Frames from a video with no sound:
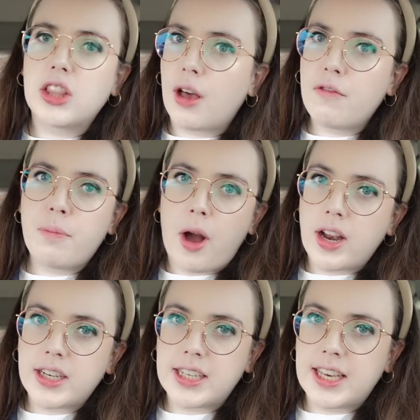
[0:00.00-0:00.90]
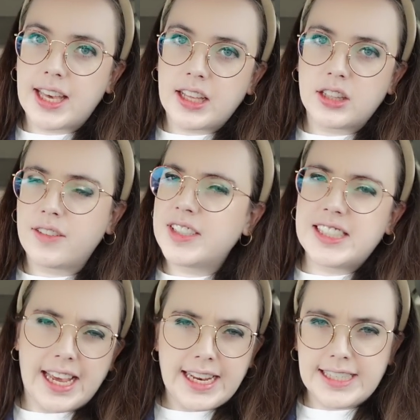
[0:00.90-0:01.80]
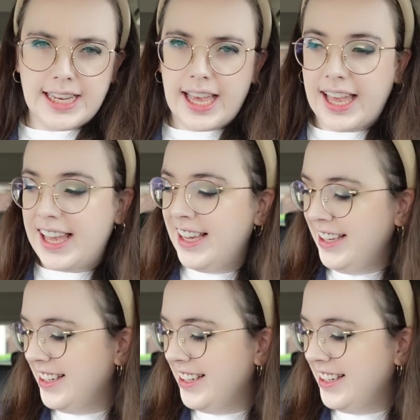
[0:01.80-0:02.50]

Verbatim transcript: Love bonding, love a date day.